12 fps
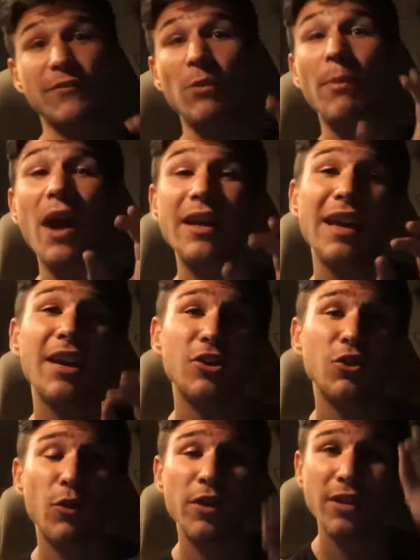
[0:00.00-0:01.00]
your body had a
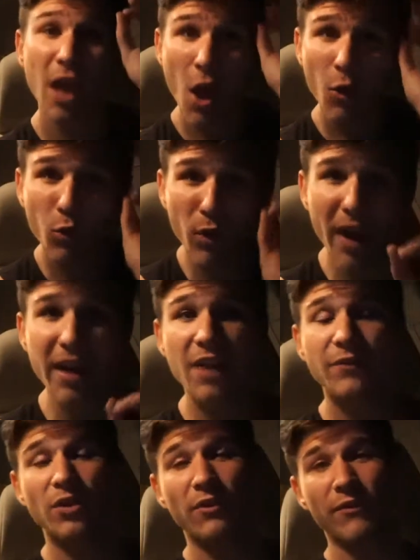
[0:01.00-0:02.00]
choice right
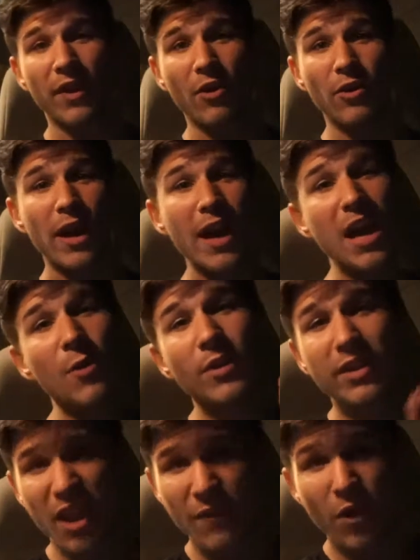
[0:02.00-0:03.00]
after it failed, it would
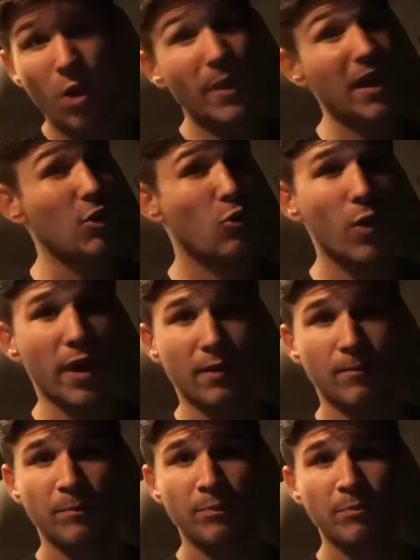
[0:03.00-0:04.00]
give up and quit,
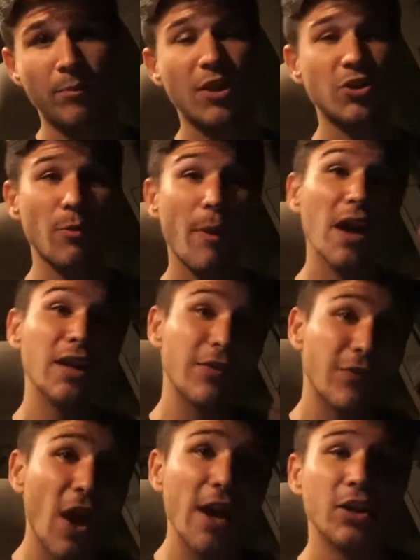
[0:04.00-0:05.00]
because your body
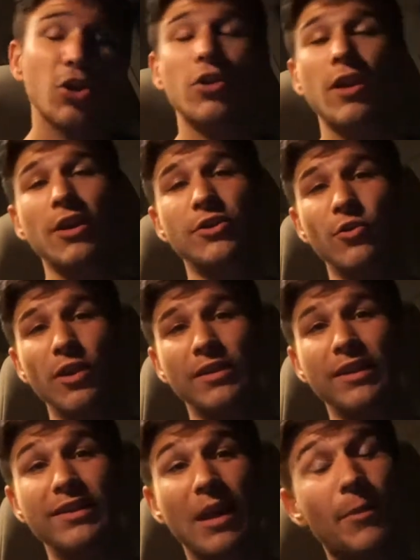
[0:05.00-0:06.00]
thought it could not do it at
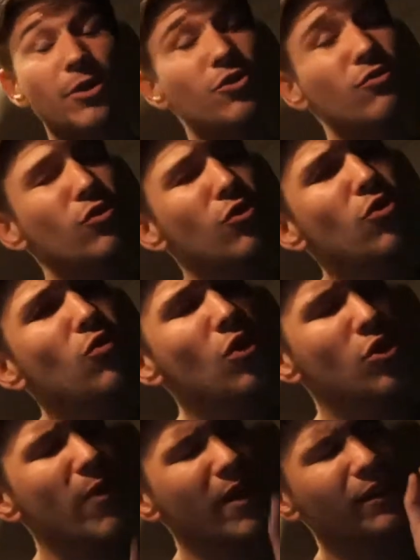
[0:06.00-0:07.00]
that time, but you knew you could.
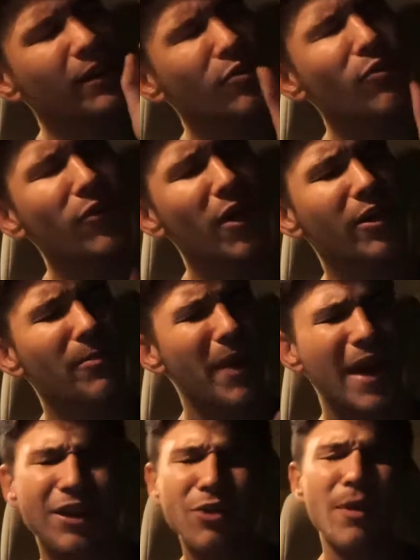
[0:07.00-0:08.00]
You had a little thought in the
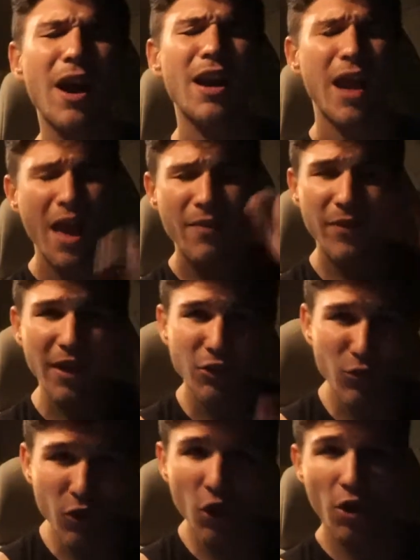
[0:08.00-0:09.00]
back of your mind that you
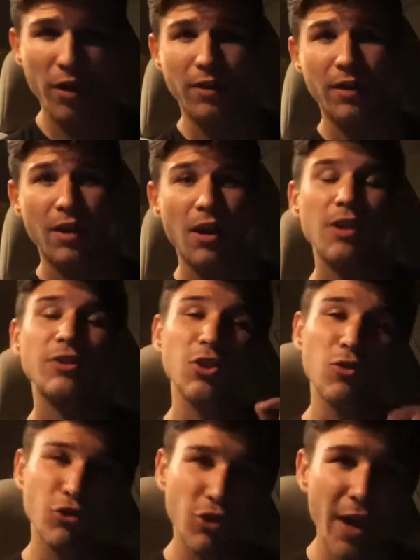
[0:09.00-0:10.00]
could. So you
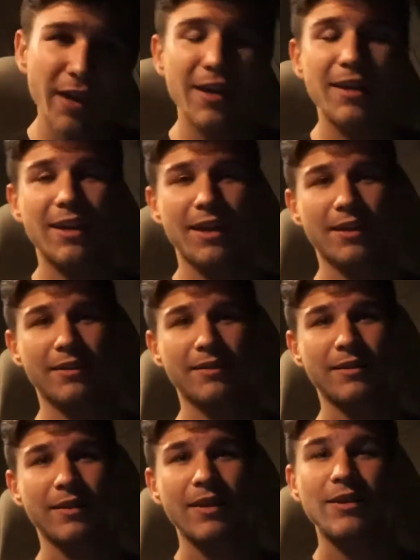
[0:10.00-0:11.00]
tried it again,
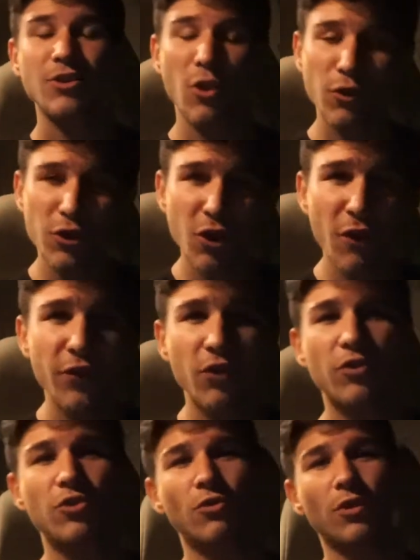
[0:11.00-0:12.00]
told yourself you
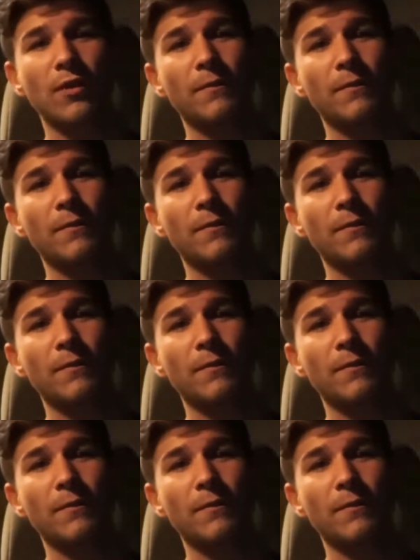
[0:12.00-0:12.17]
could do it,